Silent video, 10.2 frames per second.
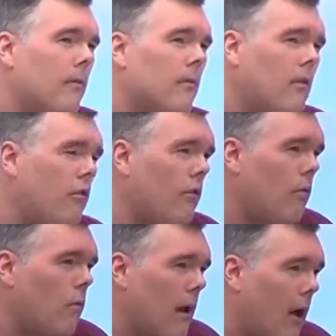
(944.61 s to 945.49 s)

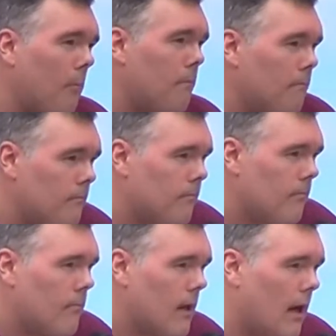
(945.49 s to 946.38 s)
To help
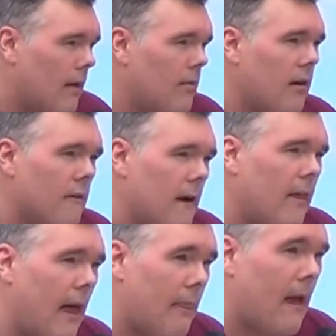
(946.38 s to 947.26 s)

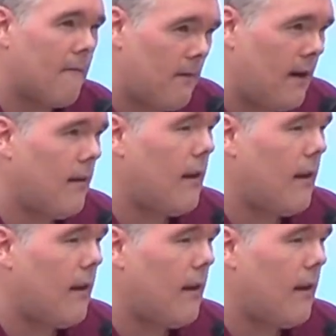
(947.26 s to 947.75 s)
signify that feat,